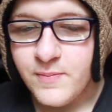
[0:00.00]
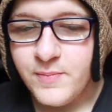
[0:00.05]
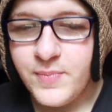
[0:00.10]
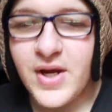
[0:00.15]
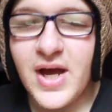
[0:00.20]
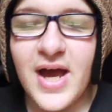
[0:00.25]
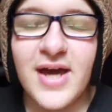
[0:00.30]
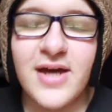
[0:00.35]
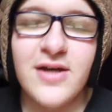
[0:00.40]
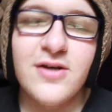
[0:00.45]

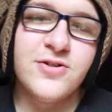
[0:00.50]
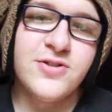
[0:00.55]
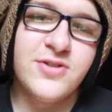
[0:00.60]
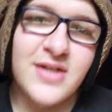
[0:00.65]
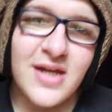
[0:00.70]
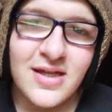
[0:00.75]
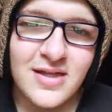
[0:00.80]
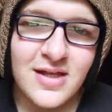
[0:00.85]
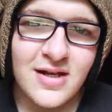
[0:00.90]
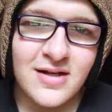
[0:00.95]
But I
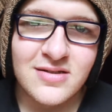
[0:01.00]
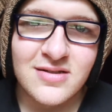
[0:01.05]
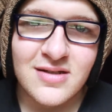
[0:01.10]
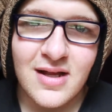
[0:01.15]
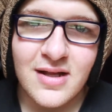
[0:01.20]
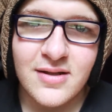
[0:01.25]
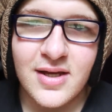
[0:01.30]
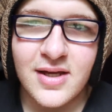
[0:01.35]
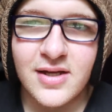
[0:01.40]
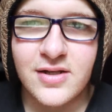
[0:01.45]
understand that it's
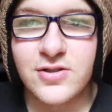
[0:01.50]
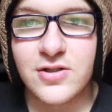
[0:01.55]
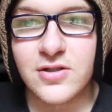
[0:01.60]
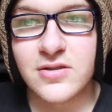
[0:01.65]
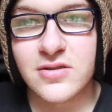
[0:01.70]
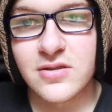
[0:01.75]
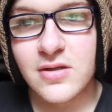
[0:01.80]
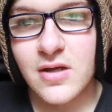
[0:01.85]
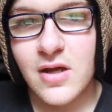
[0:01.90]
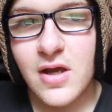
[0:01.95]
not like
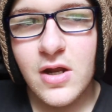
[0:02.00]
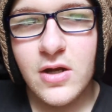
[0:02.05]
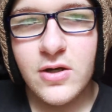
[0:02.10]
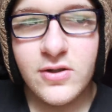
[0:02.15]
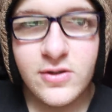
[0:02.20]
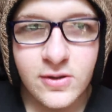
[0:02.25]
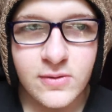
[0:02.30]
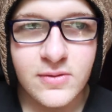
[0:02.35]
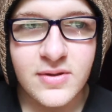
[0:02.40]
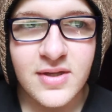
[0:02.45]
just
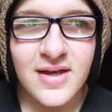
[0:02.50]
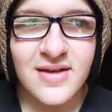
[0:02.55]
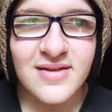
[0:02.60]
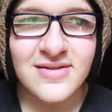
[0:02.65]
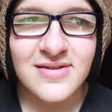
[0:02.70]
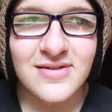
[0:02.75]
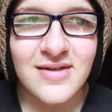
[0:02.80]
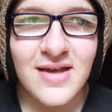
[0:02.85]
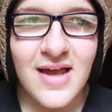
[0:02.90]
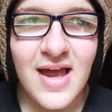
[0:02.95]
do
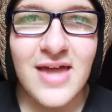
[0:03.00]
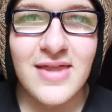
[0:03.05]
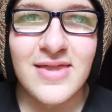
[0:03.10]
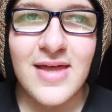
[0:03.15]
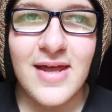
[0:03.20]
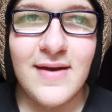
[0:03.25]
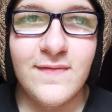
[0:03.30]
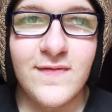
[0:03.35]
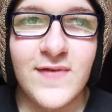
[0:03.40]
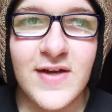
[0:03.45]
this and
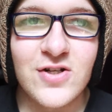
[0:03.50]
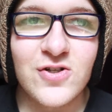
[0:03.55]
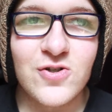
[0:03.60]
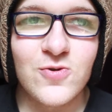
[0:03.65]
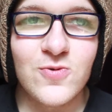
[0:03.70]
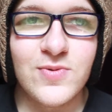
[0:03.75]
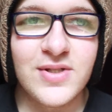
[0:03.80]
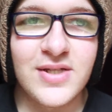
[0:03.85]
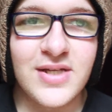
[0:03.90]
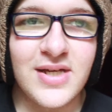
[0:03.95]
then
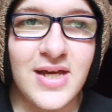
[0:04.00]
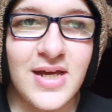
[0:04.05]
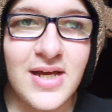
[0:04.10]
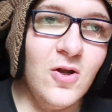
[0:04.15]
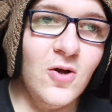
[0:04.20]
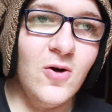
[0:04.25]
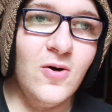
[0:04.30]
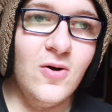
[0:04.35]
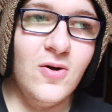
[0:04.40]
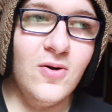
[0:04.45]
eventually
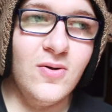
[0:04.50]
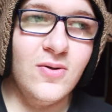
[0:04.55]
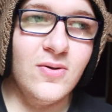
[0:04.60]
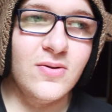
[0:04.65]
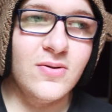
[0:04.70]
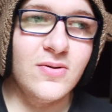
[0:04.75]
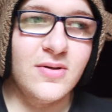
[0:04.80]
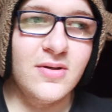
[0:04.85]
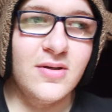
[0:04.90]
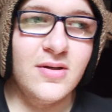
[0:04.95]
you'll
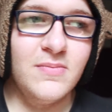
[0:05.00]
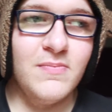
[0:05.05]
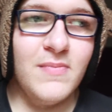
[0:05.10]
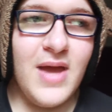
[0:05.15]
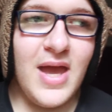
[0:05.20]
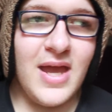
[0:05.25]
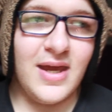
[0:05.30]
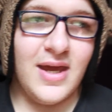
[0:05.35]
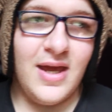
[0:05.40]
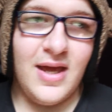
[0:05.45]

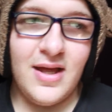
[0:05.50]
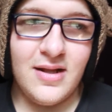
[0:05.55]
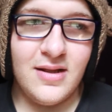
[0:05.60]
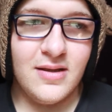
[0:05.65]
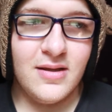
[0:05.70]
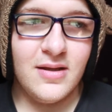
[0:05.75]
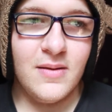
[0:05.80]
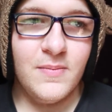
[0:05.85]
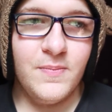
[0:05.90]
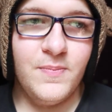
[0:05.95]
make it,
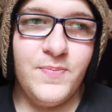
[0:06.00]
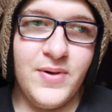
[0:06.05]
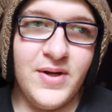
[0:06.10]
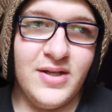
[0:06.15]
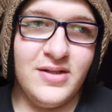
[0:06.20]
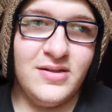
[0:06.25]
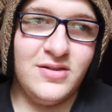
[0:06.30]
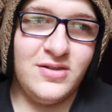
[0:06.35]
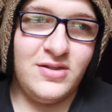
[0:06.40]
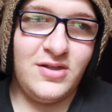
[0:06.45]

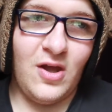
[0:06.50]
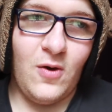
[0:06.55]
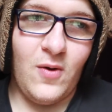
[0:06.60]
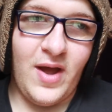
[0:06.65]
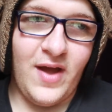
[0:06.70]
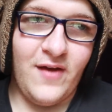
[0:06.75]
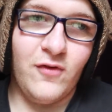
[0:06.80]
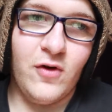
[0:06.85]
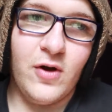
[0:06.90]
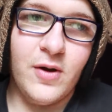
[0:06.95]
but
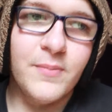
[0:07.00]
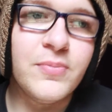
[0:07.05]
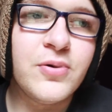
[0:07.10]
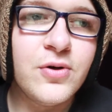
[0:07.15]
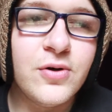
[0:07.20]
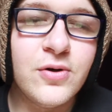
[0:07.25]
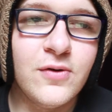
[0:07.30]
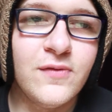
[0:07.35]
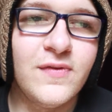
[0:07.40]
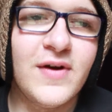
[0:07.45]
don't ever
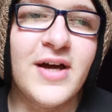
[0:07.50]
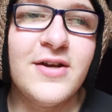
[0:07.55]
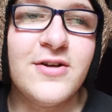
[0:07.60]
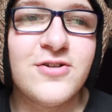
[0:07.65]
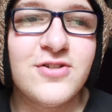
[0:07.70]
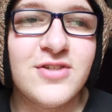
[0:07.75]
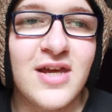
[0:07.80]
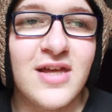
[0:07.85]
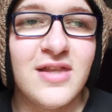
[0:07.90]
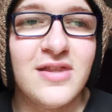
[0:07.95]
improve. I
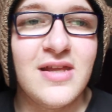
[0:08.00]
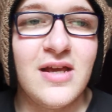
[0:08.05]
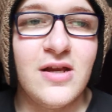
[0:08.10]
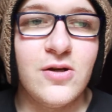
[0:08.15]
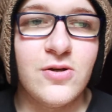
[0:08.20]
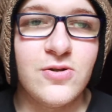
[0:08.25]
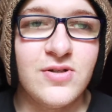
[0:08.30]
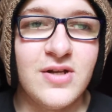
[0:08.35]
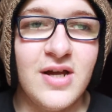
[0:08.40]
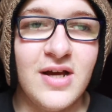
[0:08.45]
understand that
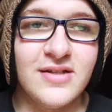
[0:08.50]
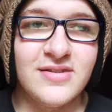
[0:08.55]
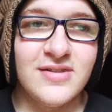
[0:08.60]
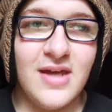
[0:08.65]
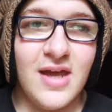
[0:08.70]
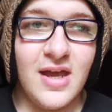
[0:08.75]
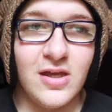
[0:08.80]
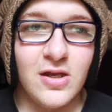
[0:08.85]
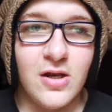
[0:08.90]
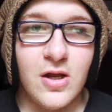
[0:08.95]
you're not
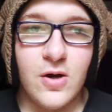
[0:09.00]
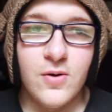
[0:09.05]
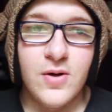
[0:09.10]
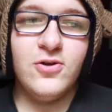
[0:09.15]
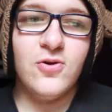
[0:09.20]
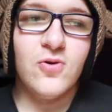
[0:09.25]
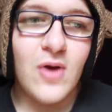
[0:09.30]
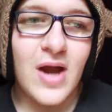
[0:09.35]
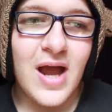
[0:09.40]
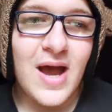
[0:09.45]
saying, you know,
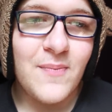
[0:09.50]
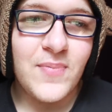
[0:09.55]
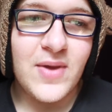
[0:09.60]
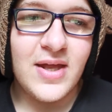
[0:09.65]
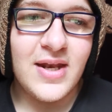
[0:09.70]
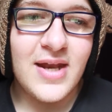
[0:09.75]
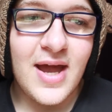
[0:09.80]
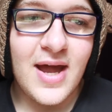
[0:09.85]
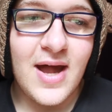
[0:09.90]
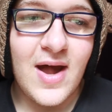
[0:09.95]
do
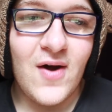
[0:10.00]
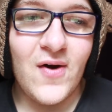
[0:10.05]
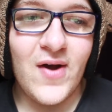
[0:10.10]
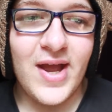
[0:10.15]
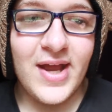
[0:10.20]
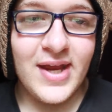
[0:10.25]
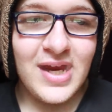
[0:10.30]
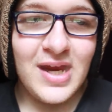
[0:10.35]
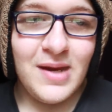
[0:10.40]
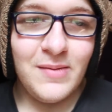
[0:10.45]
crappy now
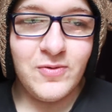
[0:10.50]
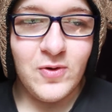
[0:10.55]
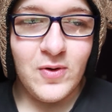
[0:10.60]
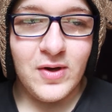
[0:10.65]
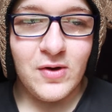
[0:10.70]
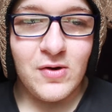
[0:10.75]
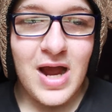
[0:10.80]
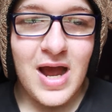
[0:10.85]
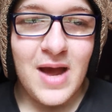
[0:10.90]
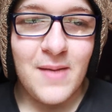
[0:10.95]
and keep
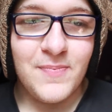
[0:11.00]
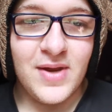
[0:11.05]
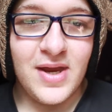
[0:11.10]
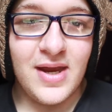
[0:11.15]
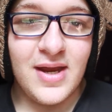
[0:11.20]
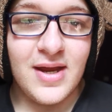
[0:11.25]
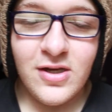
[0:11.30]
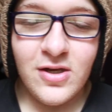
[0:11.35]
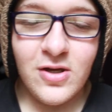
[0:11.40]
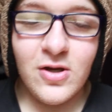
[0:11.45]
doing
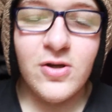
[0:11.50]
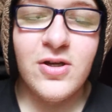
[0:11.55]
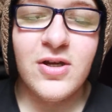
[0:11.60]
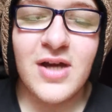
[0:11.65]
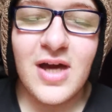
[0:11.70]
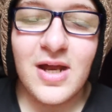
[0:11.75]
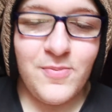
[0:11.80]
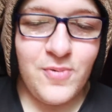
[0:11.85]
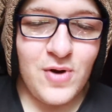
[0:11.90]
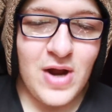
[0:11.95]
crappy. You know, you
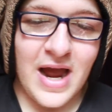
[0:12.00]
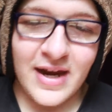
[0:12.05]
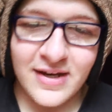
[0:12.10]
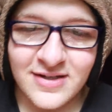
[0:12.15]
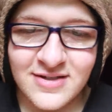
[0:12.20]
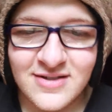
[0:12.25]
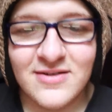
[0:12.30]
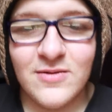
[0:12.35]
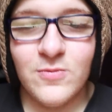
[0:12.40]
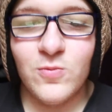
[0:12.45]
gotta
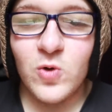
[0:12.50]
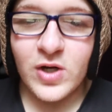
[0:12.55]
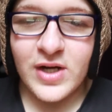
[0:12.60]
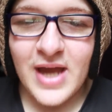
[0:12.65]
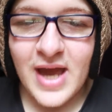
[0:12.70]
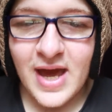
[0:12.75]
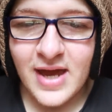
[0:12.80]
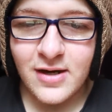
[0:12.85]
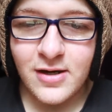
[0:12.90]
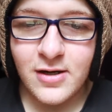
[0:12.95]
practice and work
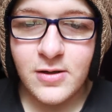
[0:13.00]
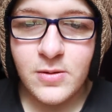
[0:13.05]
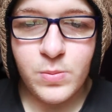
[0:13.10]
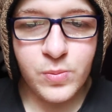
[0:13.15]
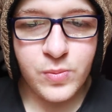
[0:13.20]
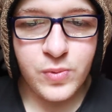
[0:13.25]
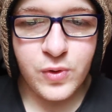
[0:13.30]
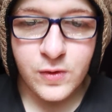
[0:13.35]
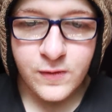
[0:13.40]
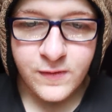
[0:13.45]
at it and
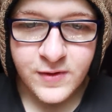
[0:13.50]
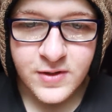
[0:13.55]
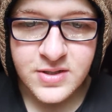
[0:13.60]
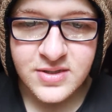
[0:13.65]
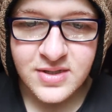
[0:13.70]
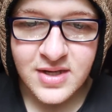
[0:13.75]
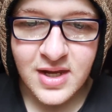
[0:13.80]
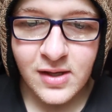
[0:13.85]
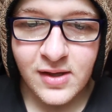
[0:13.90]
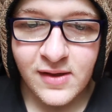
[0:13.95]
improve your
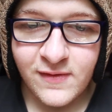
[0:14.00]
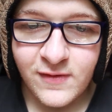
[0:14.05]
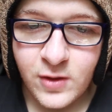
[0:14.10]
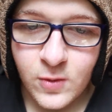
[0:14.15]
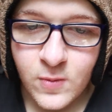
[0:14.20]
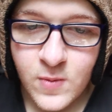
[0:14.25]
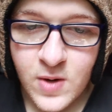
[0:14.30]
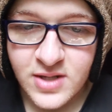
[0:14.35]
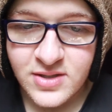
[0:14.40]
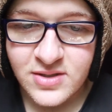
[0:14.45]
skill if
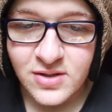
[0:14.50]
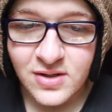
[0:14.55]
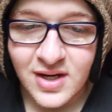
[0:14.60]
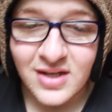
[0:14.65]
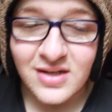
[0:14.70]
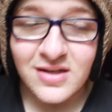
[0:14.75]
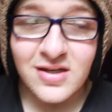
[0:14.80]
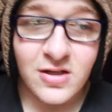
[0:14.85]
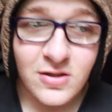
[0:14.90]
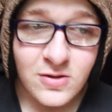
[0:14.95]
you want to
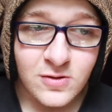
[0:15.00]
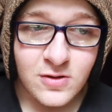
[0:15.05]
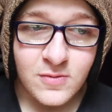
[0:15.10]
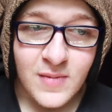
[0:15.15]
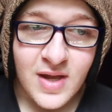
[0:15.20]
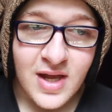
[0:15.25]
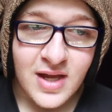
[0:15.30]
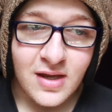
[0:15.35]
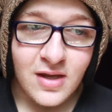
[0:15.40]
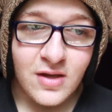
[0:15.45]
continue to
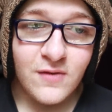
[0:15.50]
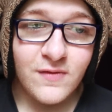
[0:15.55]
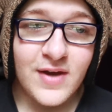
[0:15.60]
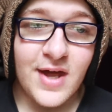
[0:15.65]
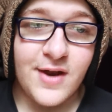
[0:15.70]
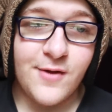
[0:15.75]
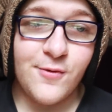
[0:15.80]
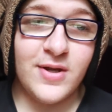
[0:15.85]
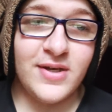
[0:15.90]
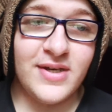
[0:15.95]
make it. You've
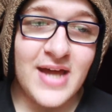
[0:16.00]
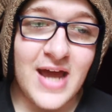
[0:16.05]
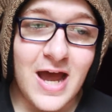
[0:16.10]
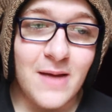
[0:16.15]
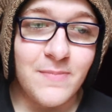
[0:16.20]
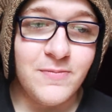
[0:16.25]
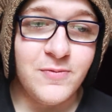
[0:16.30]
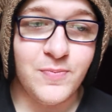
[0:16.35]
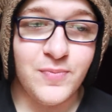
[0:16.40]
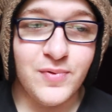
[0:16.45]
got to
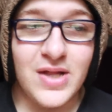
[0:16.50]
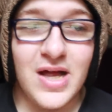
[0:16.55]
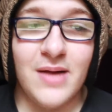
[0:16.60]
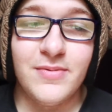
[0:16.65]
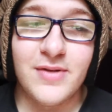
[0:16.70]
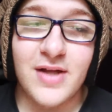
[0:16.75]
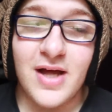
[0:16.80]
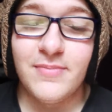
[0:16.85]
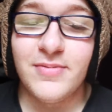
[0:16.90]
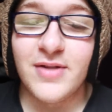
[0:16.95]
adapt, blah,
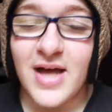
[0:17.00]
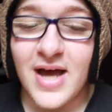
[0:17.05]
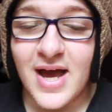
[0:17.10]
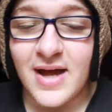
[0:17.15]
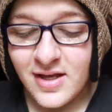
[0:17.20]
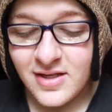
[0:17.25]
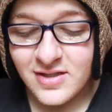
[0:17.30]
blah, blah.